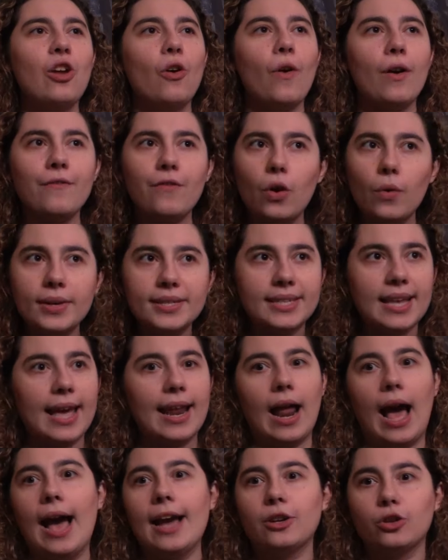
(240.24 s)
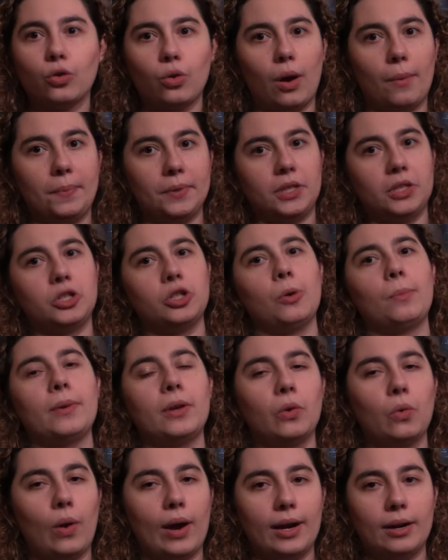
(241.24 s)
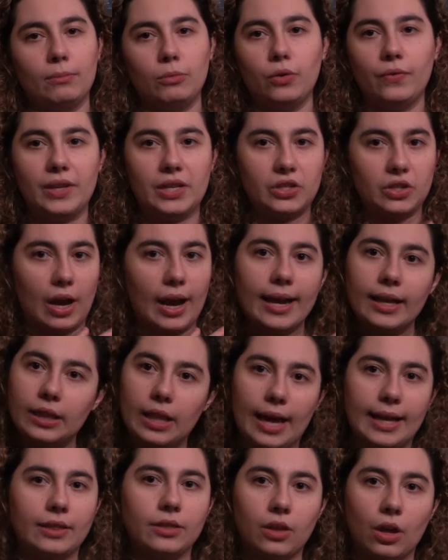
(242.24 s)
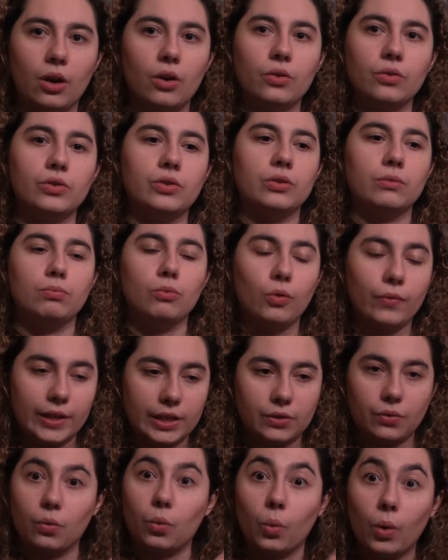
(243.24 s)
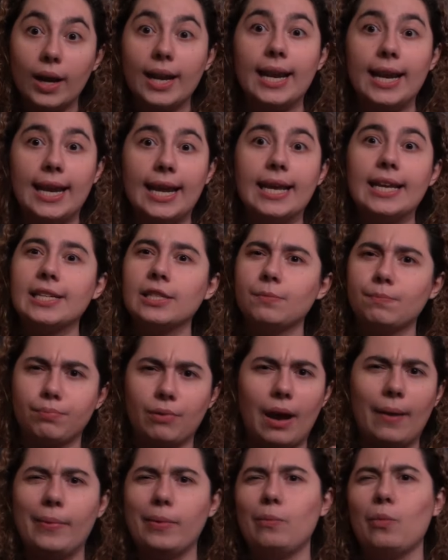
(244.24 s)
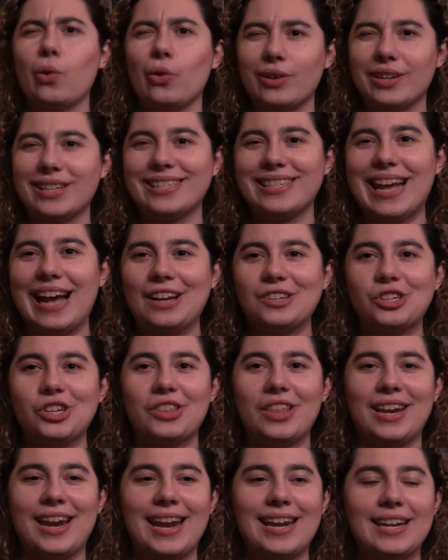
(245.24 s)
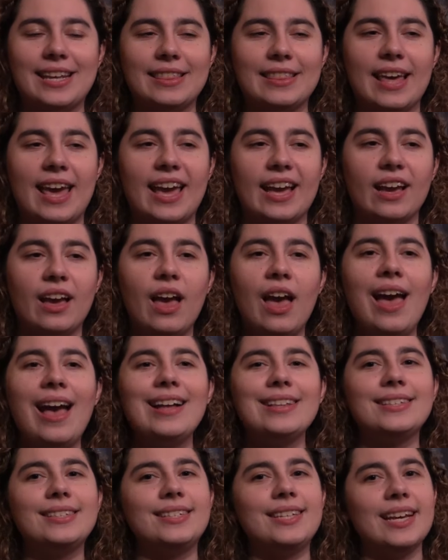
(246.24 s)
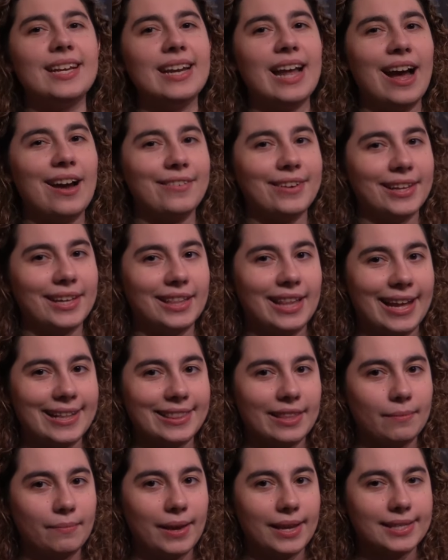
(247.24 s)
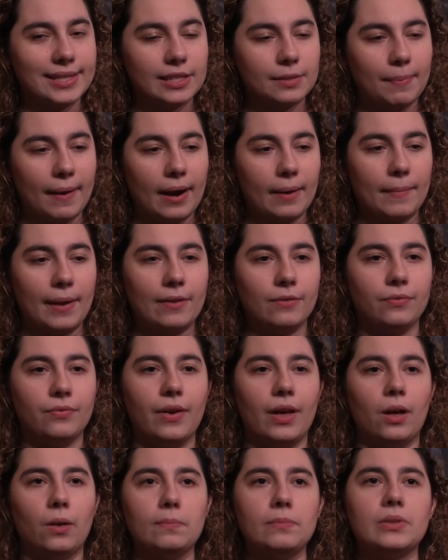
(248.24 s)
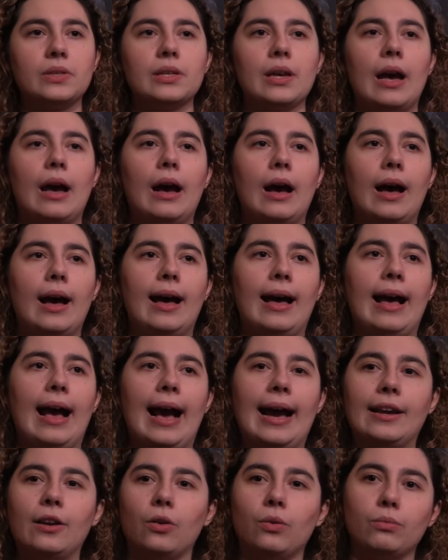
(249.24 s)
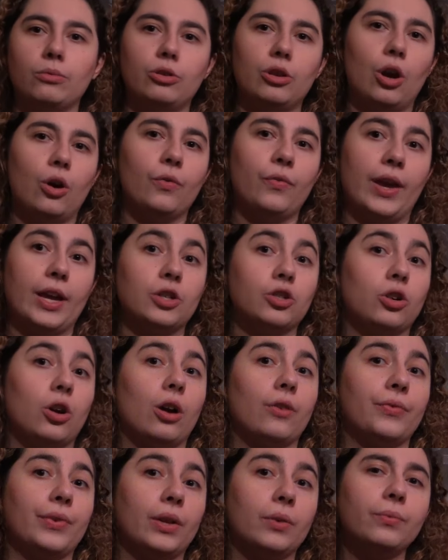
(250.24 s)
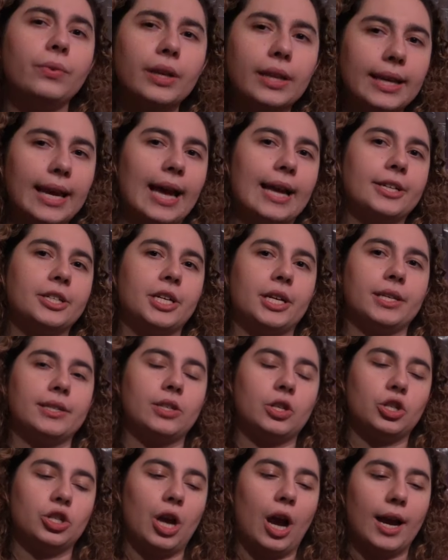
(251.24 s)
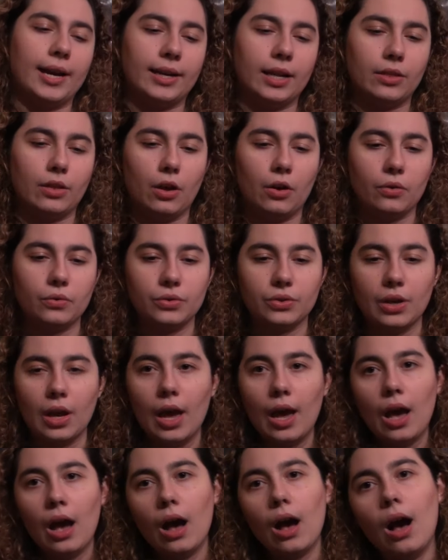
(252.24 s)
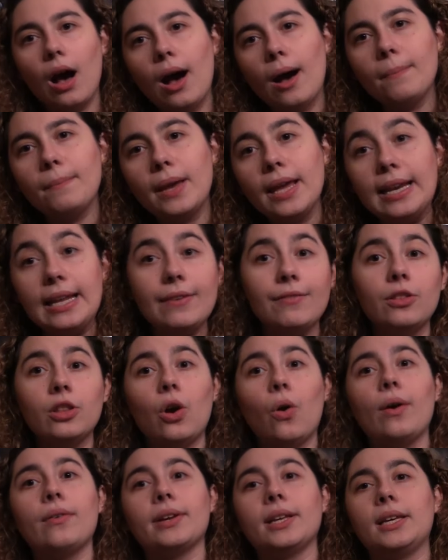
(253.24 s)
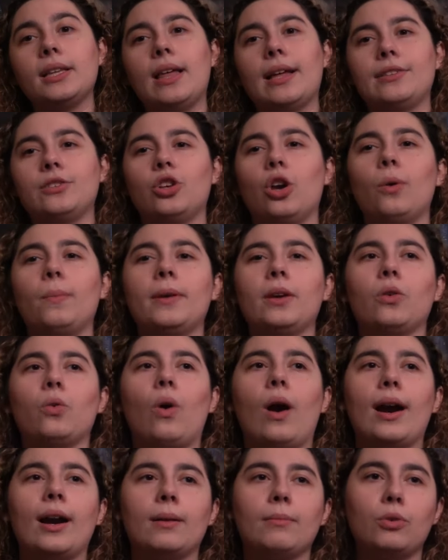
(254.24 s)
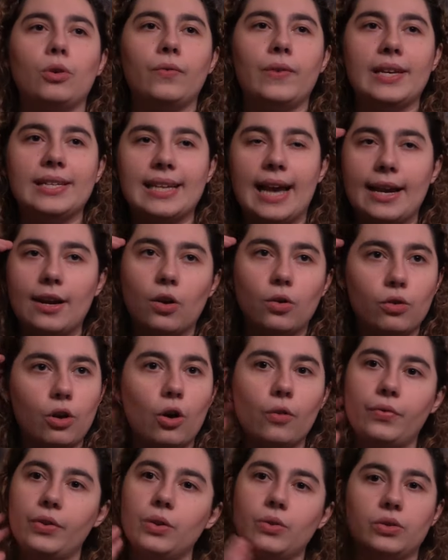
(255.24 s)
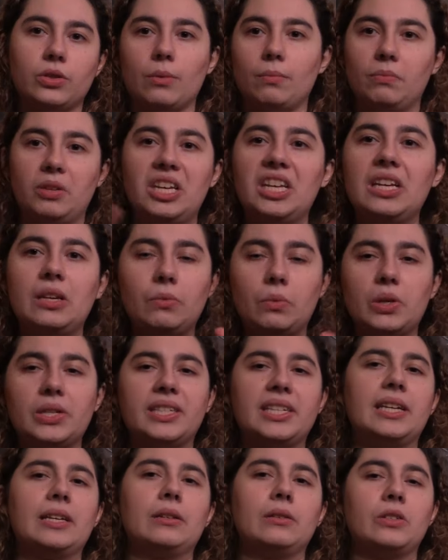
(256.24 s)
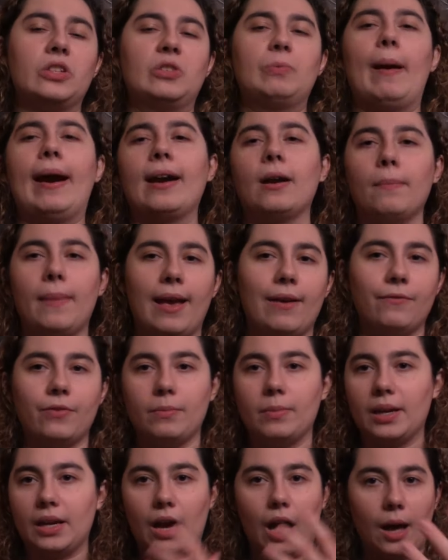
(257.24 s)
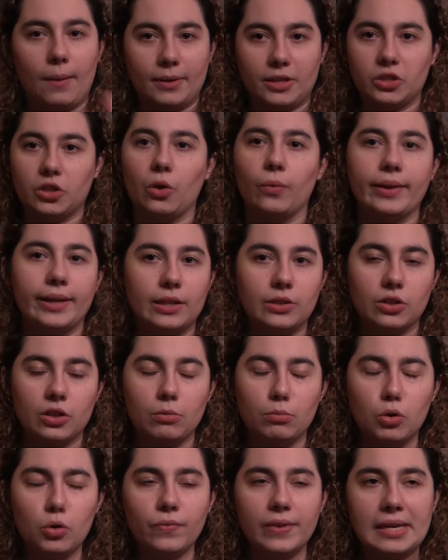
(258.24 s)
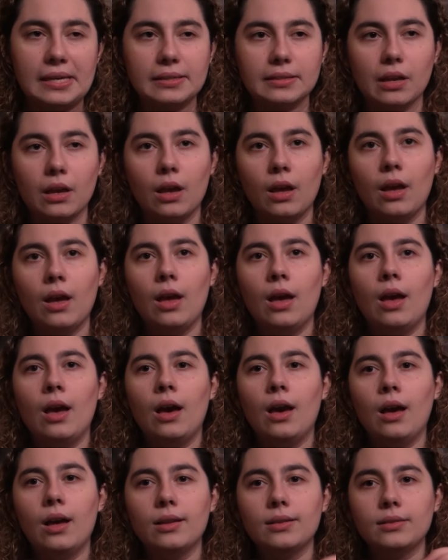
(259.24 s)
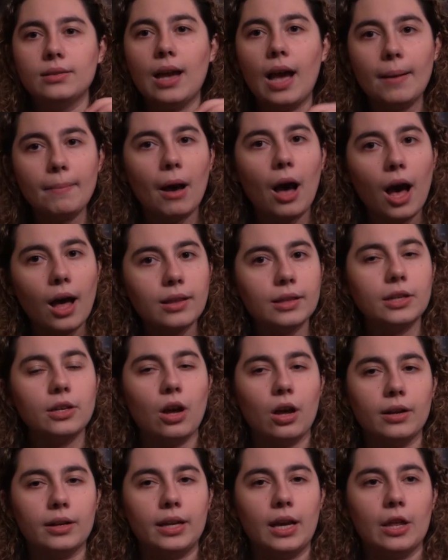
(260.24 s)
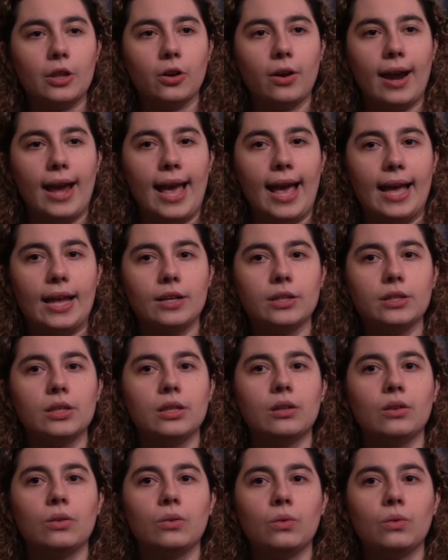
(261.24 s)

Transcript: know, I've always said I grew up with the Tobey Maguire movie, so I like those movies for what it is, probably more nostalgia than anything. Did not really like the Amazing Spider-Man films. I don't know if Andrew Garfield really had a chance to shine in those. And even though I really like Tobey Maguire movies, I don't know if he wasn't Spider-Man from the comics going into the movies. Tom Holland, on the other hand,